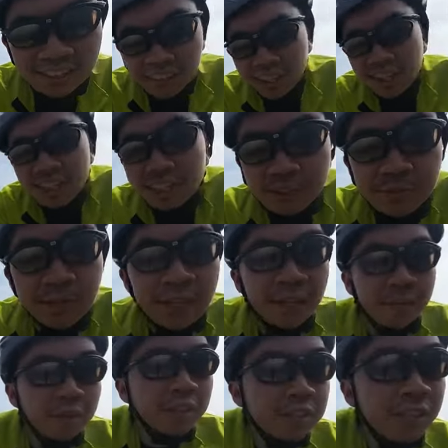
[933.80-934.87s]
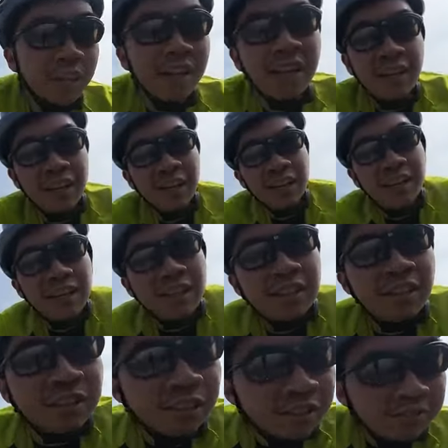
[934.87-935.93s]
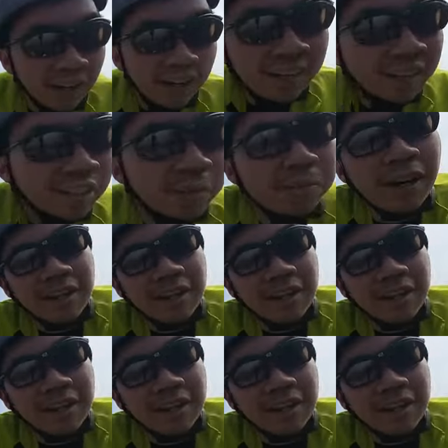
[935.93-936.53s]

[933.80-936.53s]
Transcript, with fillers: yeah, very chill, just eating grass. But